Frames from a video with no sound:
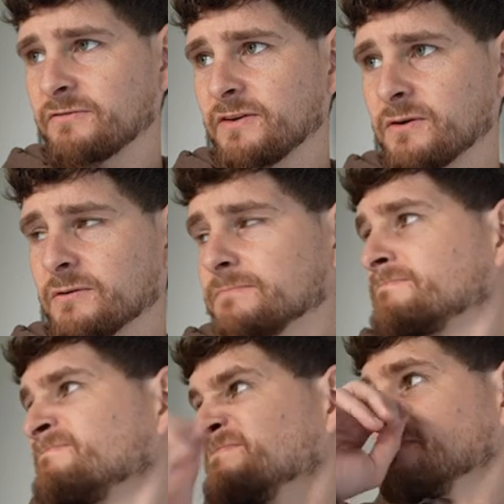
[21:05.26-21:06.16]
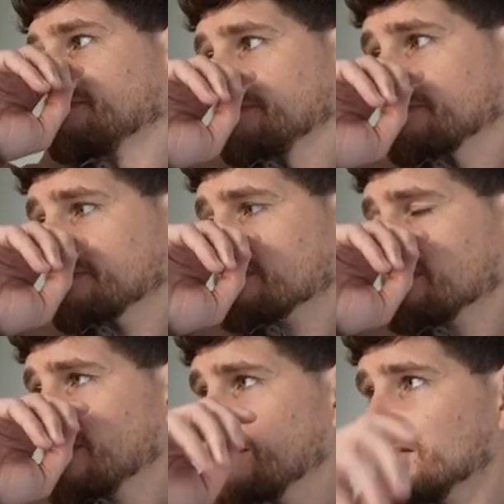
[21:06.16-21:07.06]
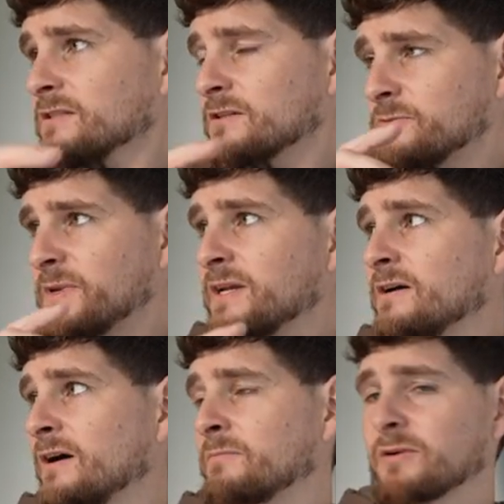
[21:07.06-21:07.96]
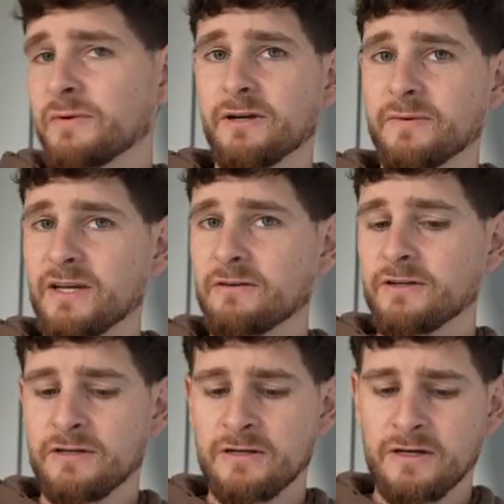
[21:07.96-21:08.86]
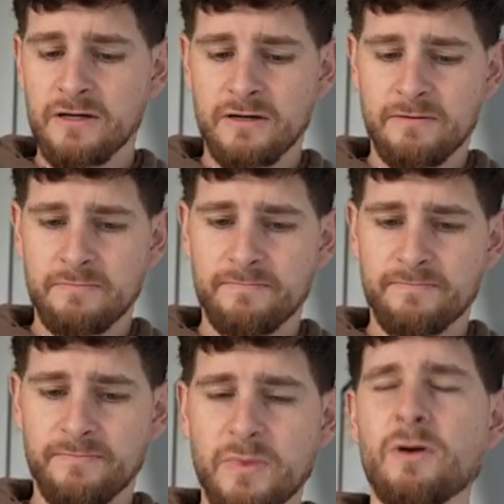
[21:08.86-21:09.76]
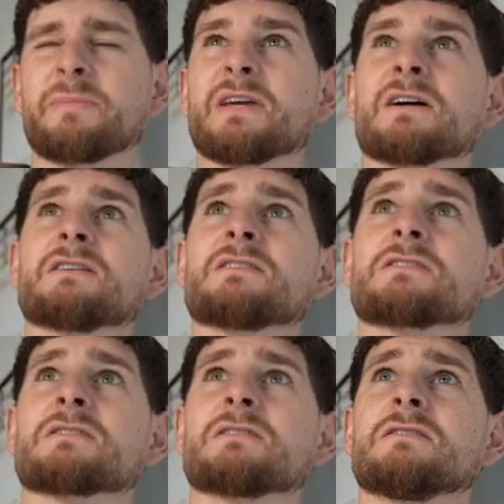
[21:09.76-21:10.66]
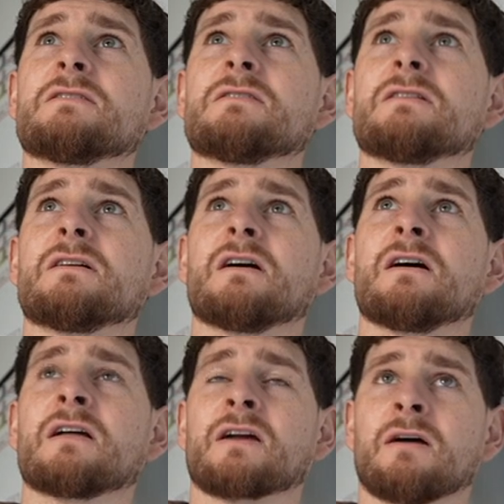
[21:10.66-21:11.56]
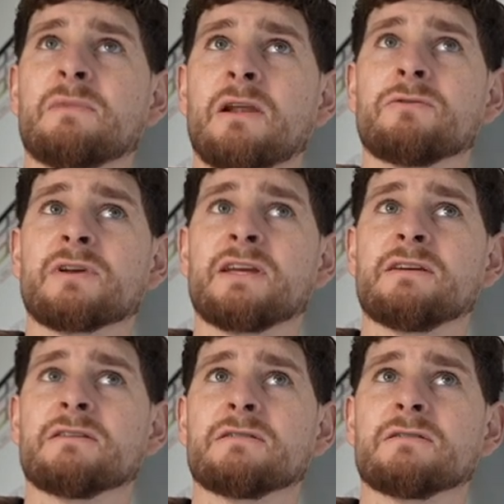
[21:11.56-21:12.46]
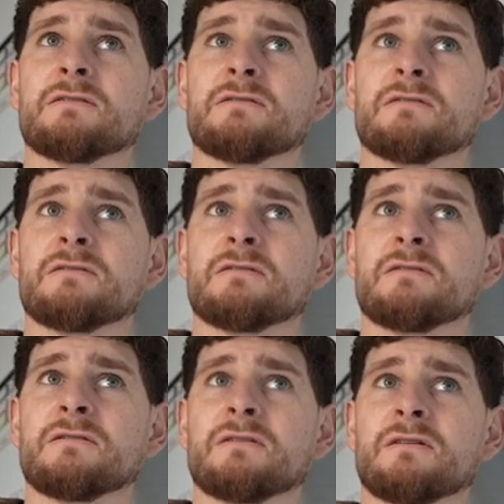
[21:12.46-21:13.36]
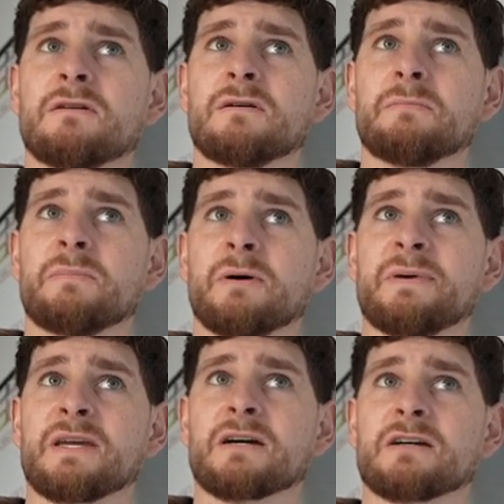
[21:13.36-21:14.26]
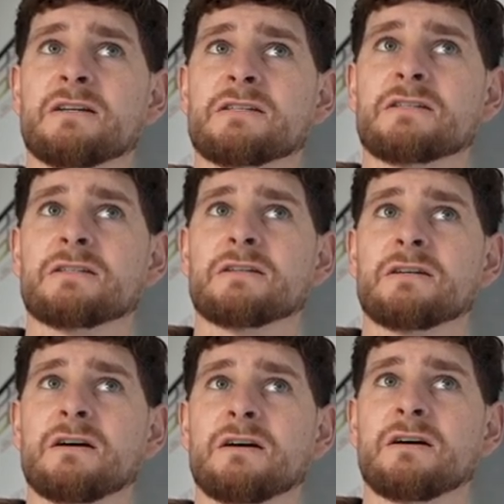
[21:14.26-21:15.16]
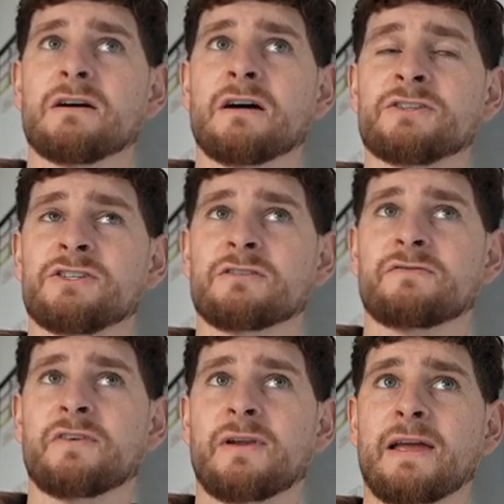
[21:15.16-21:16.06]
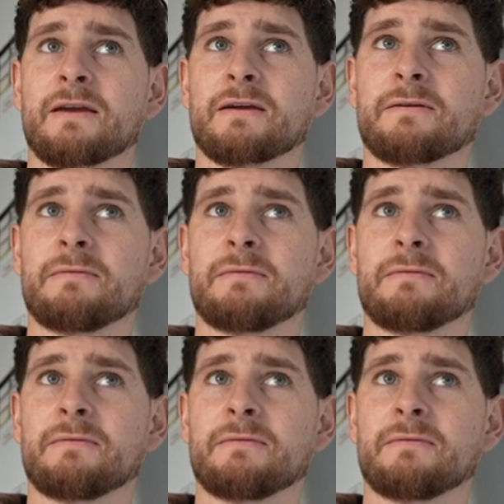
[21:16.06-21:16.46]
feel, excuse me, I'm probably coming down. Not because, like, I'm lonely, but because I just feel like